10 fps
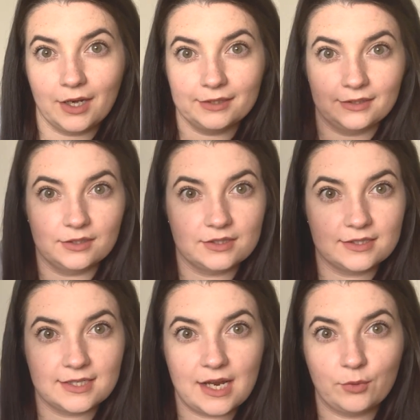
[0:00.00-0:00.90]
and
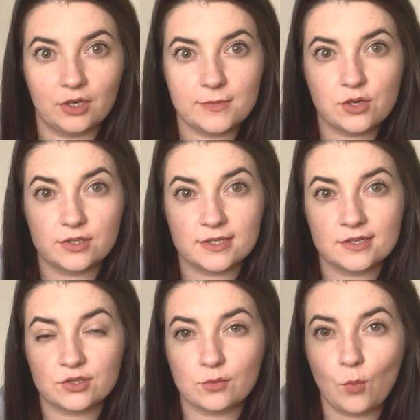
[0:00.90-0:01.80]
today we're going to be
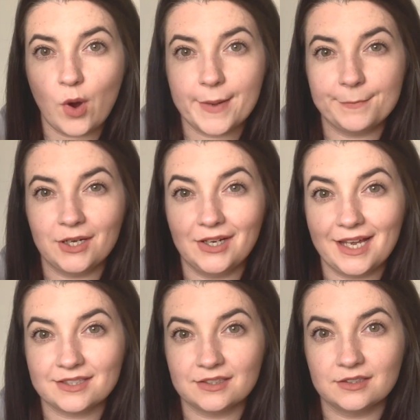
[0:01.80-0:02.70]
using some white
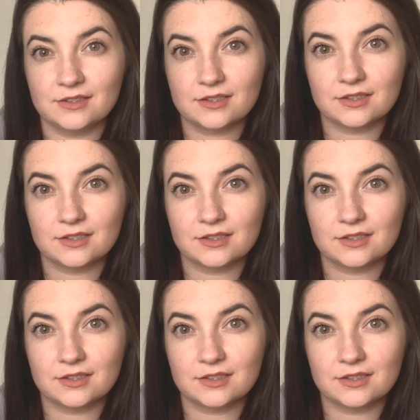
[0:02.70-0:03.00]
pearlescent